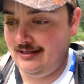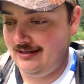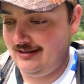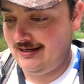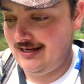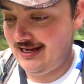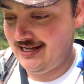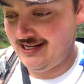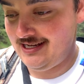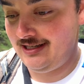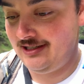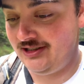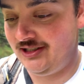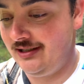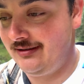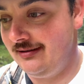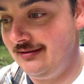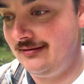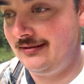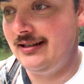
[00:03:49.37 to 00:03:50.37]
of
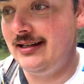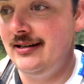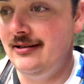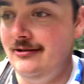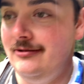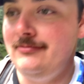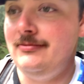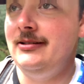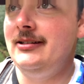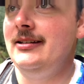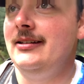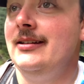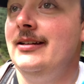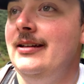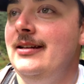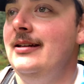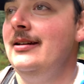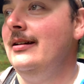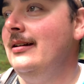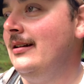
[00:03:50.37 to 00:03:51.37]
sheltered down, but
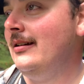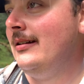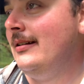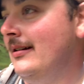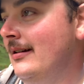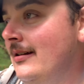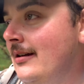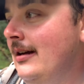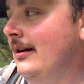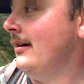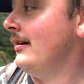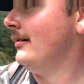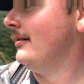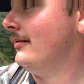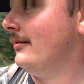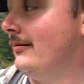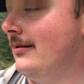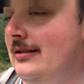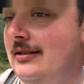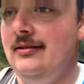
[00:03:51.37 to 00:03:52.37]

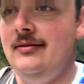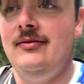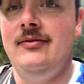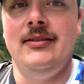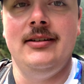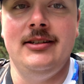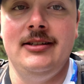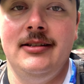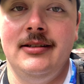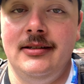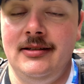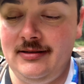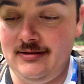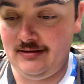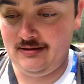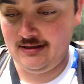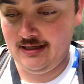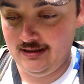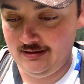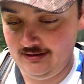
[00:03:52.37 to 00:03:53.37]
still fishing,
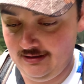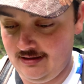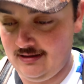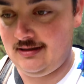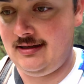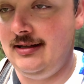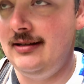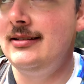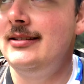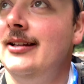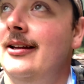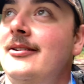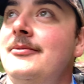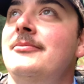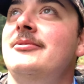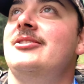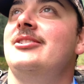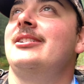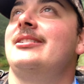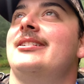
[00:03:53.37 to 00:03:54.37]
catching. Sun was
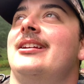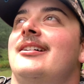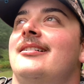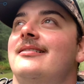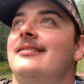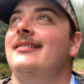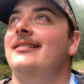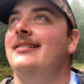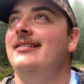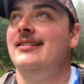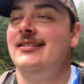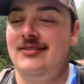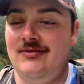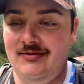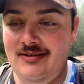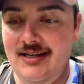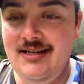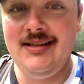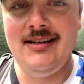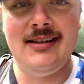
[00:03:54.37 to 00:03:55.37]
just out, it's
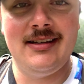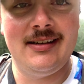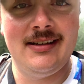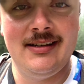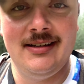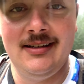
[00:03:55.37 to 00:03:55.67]
raining.